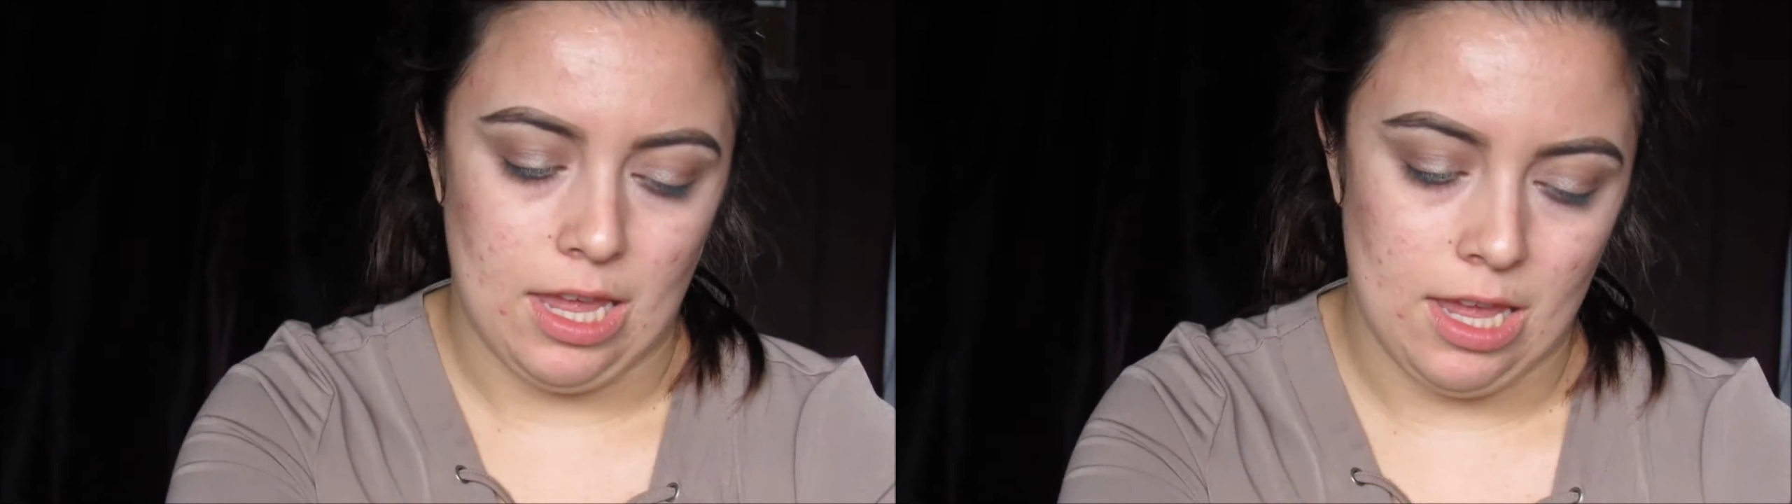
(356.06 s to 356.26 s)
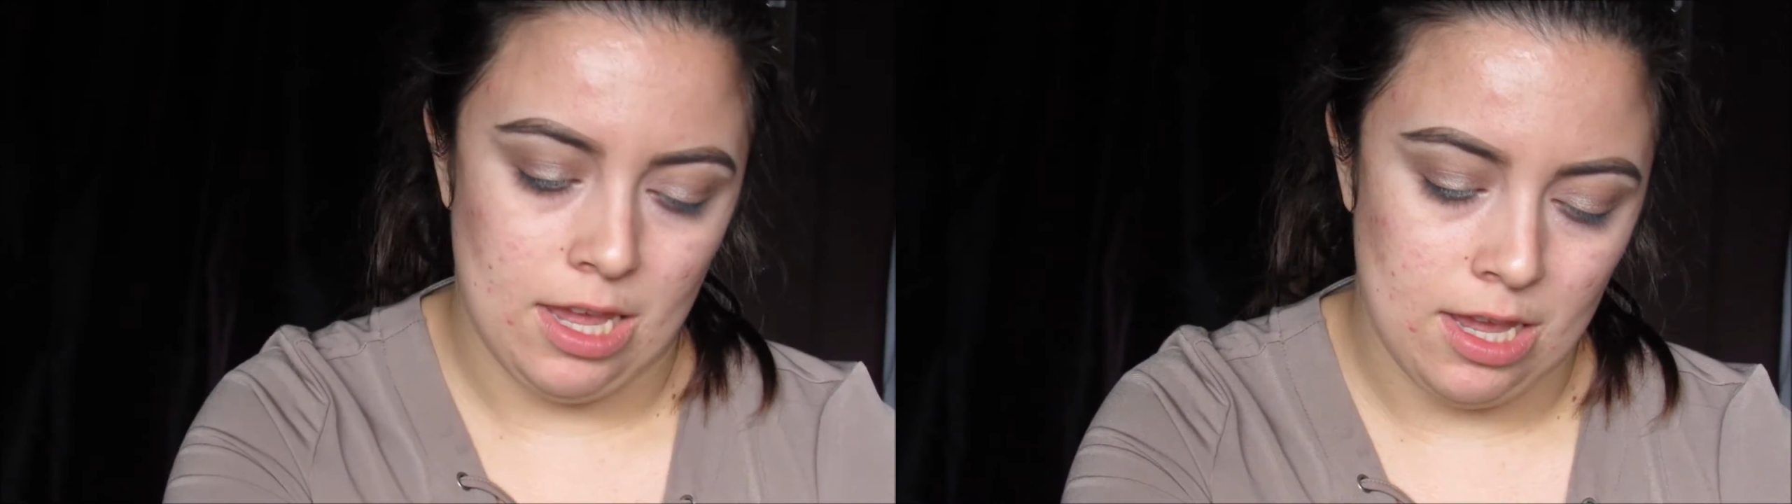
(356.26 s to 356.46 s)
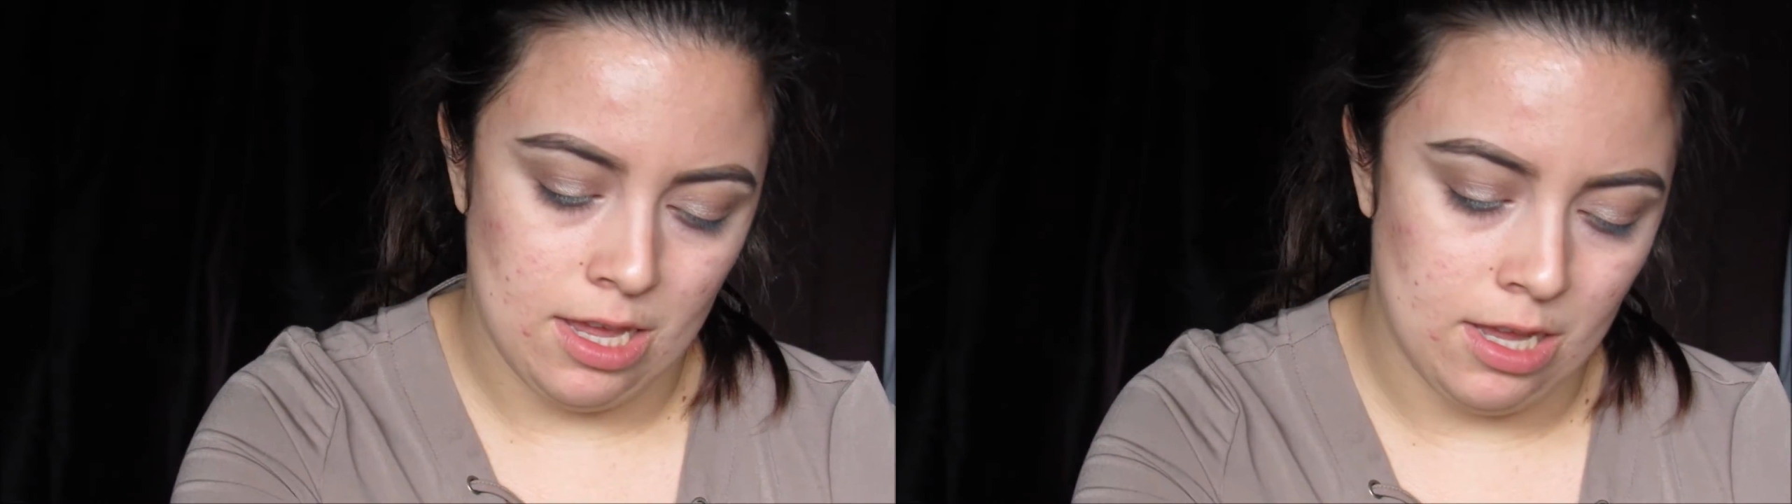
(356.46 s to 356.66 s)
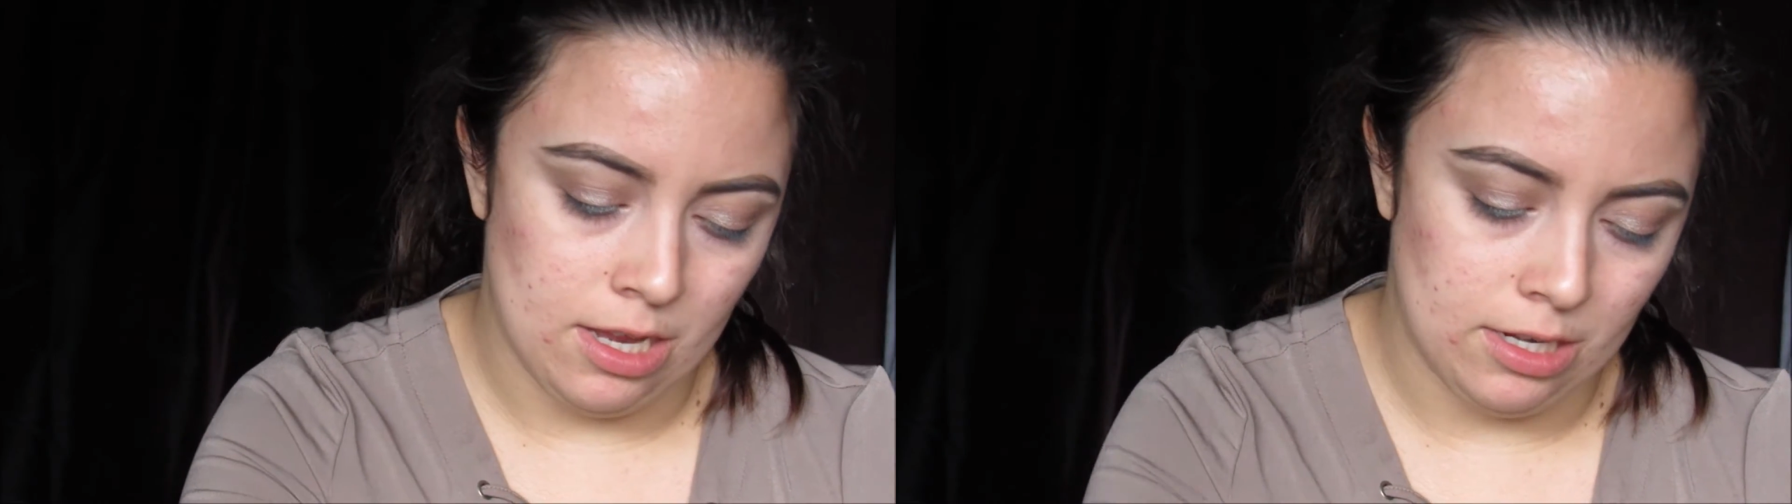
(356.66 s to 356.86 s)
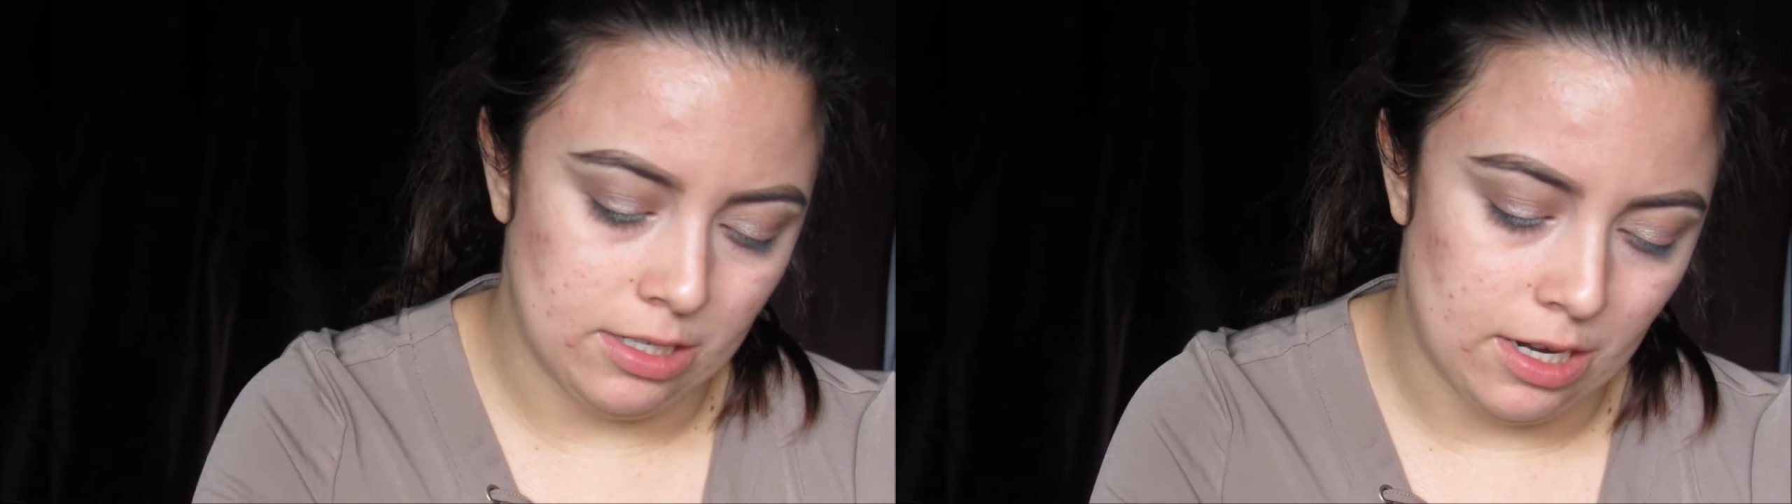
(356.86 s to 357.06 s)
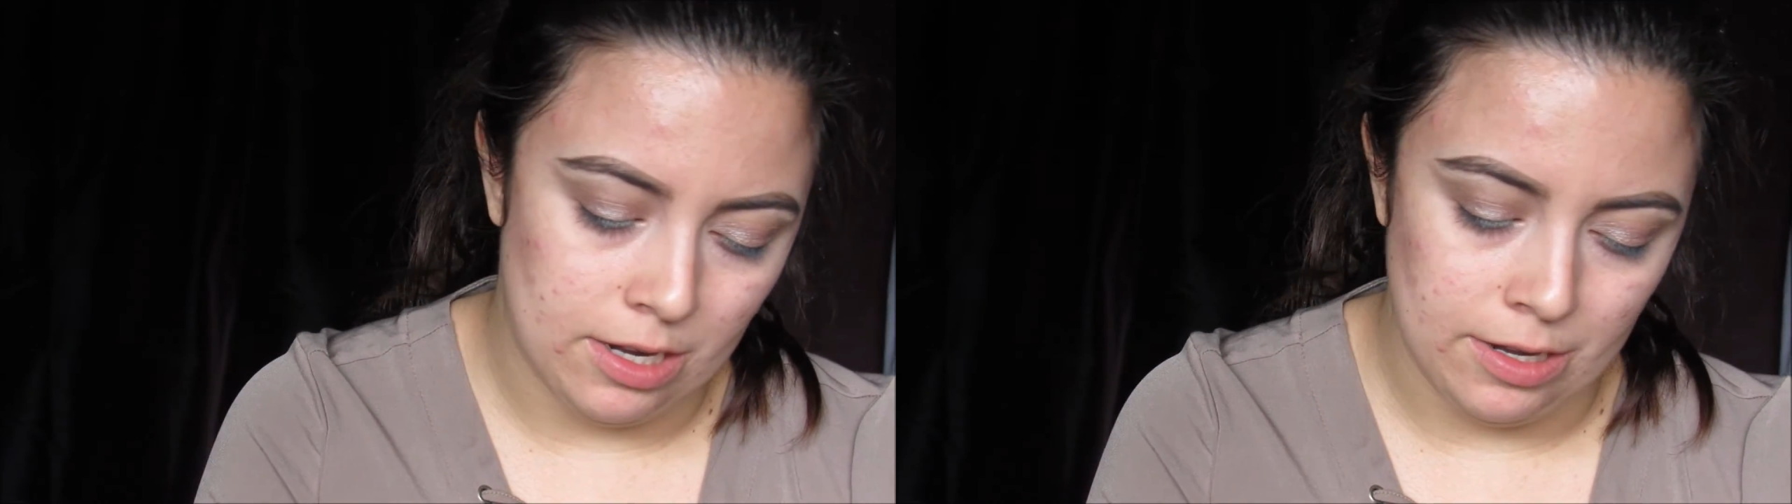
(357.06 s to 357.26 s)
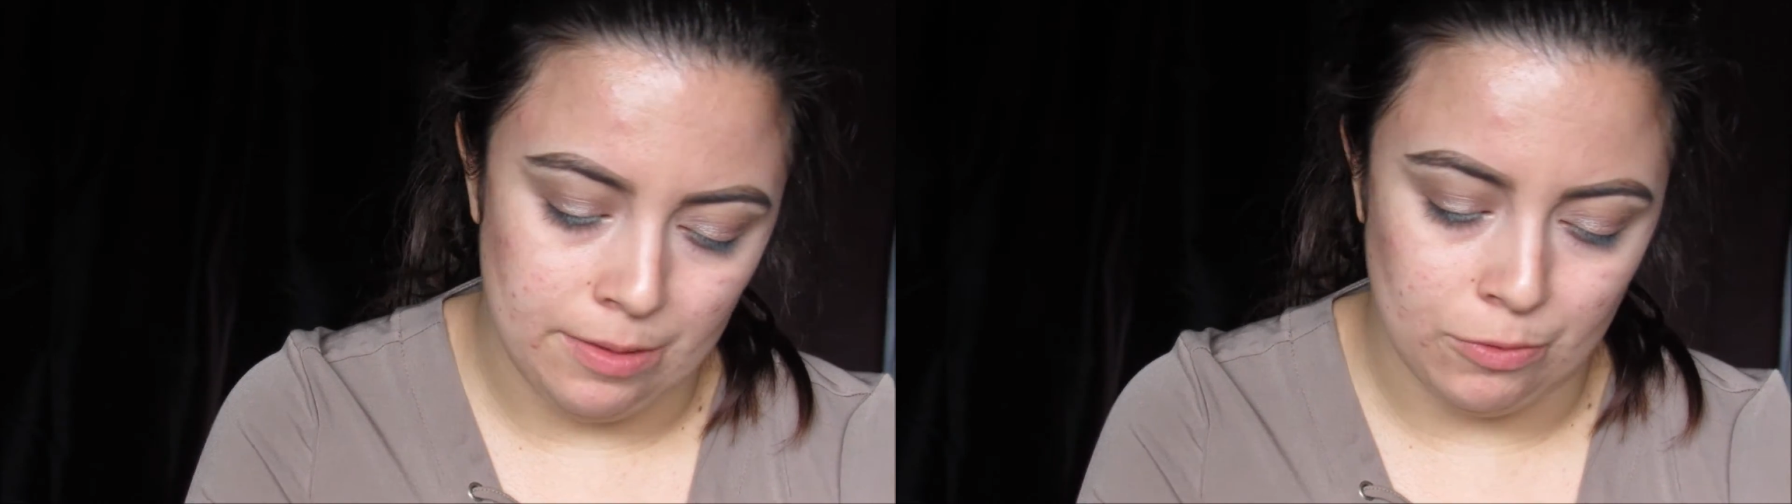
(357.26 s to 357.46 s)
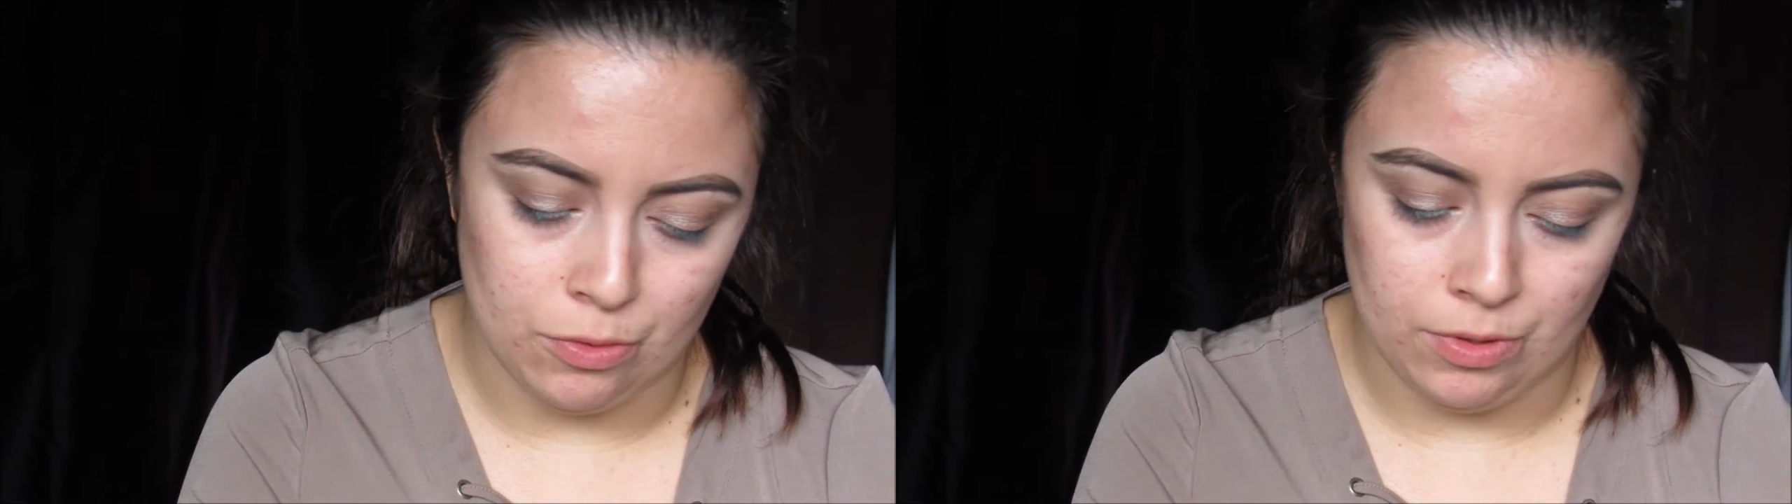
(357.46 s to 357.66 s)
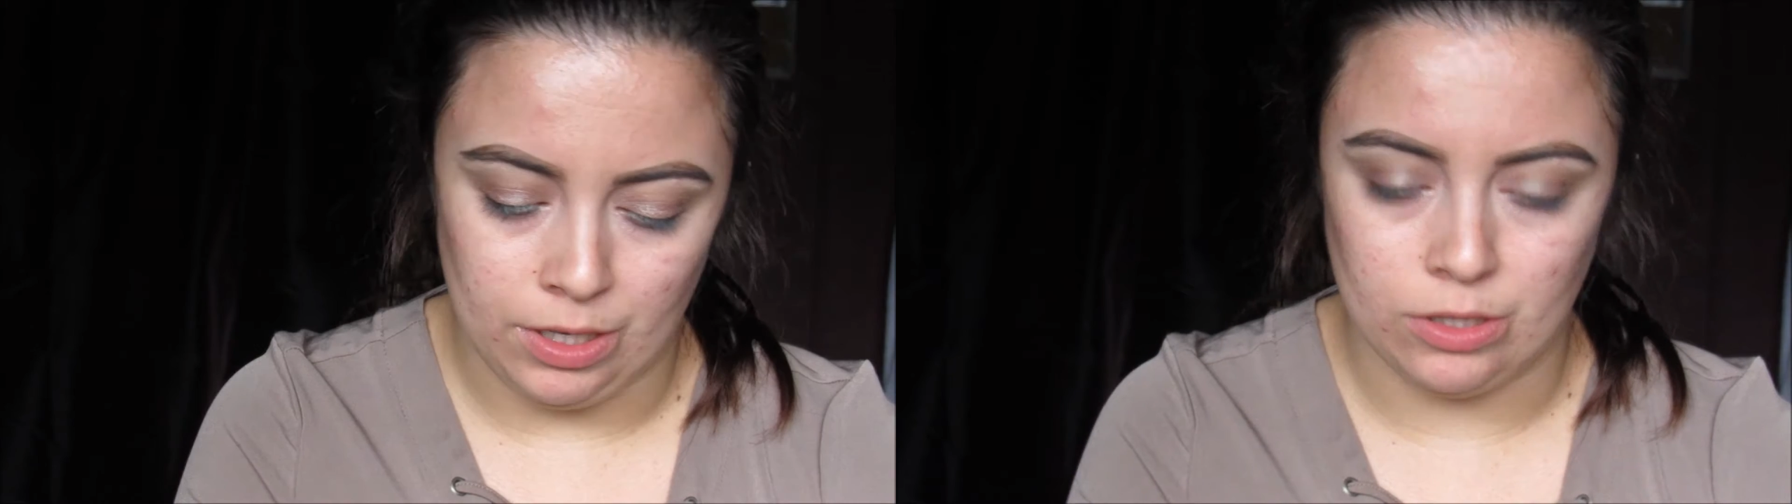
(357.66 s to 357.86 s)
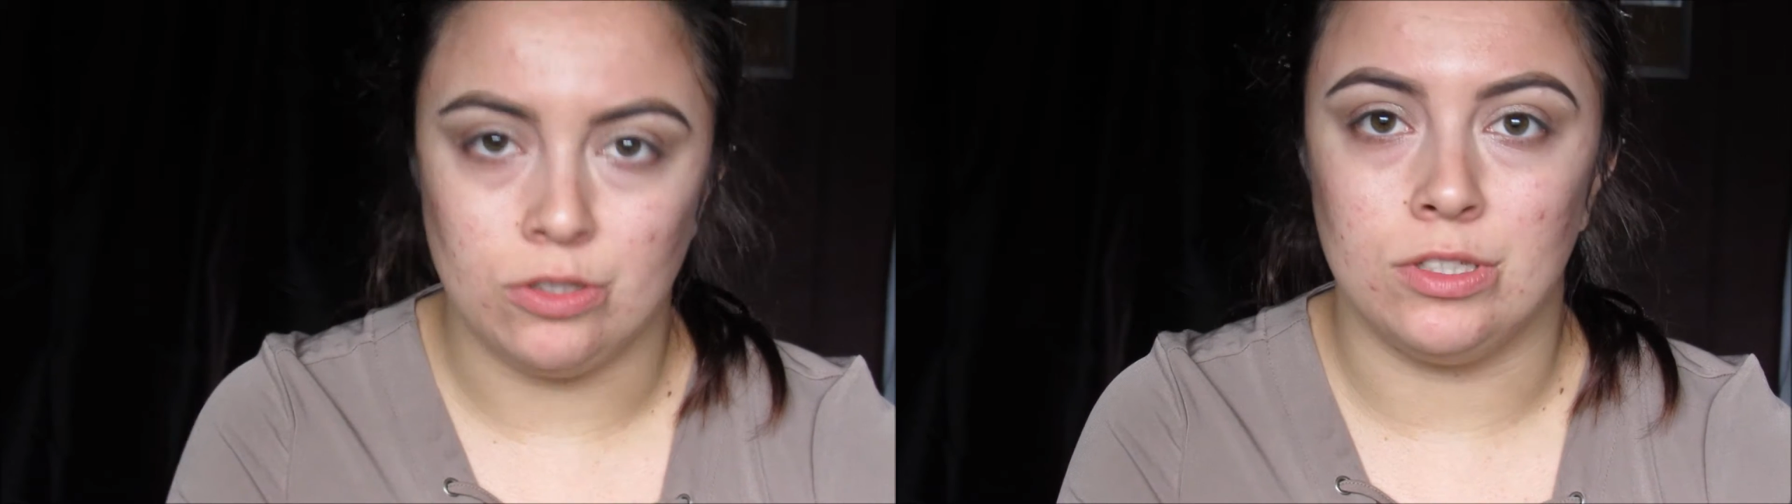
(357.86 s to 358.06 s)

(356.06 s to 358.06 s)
And I'm going to